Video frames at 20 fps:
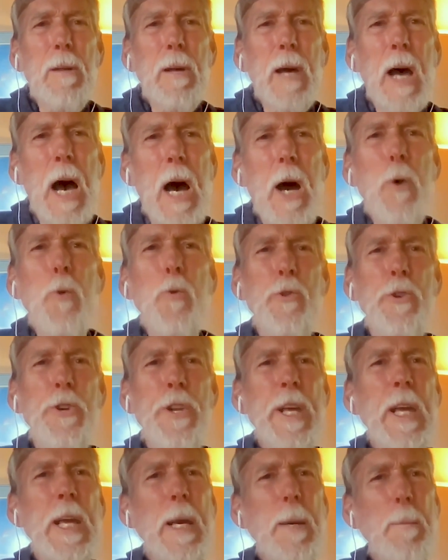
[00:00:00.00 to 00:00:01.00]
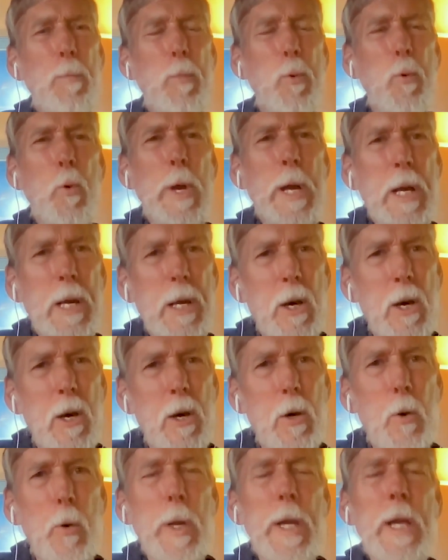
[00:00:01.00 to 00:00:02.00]
how deep we
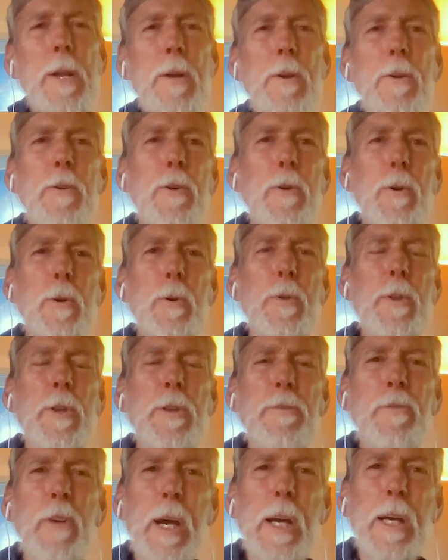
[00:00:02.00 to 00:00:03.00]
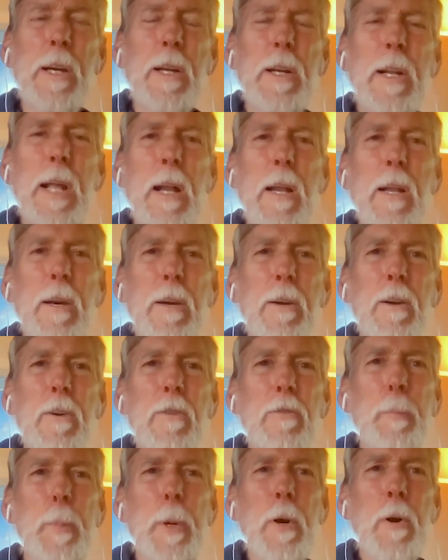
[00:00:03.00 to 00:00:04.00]
go into the psychedelic
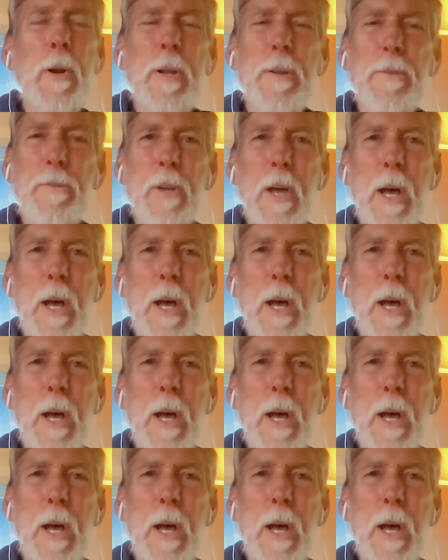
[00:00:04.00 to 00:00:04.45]
experience